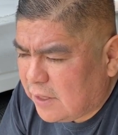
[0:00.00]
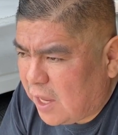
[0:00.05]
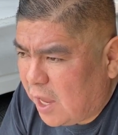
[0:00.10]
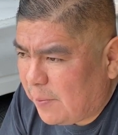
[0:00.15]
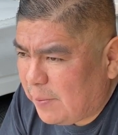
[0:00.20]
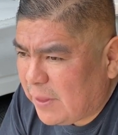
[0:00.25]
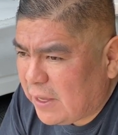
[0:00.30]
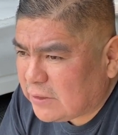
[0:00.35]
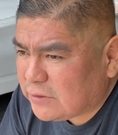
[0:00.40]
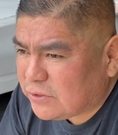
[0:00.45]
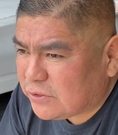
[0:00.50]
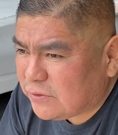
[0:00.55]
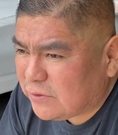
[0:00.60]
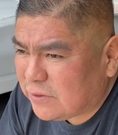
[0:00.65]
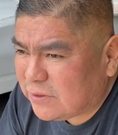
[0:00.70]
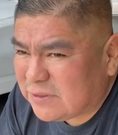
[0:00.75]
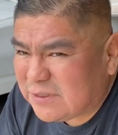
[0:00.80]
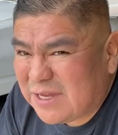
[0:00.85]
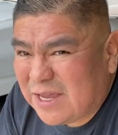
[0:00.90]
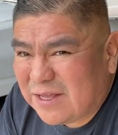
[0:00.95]
I'm not
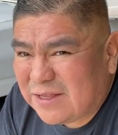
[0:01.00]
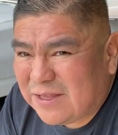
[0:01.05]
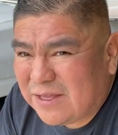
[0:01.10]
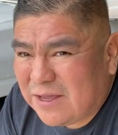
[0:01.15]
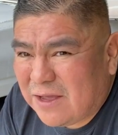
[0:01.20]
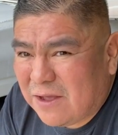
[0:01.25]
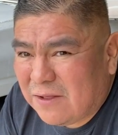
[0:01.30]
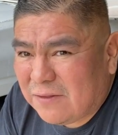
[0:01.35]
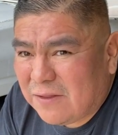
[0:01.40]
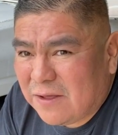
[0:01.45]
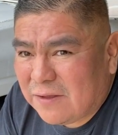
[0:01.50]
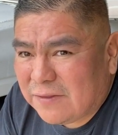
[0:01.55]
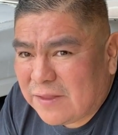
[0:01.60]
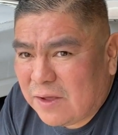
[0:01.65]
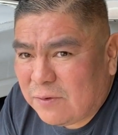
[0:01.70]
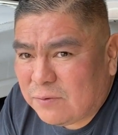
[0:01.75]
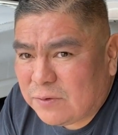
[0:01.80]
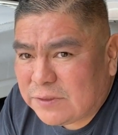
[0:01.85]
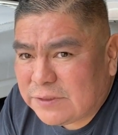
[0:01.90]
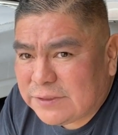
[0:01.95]
sure exactly how long
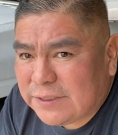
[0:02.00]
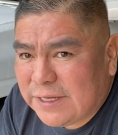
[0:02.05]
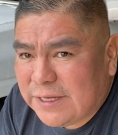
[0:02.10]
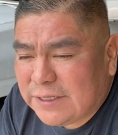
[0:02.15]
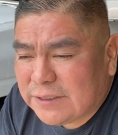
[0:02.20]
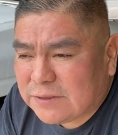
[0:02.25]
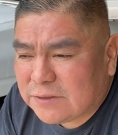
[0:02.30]
that would take,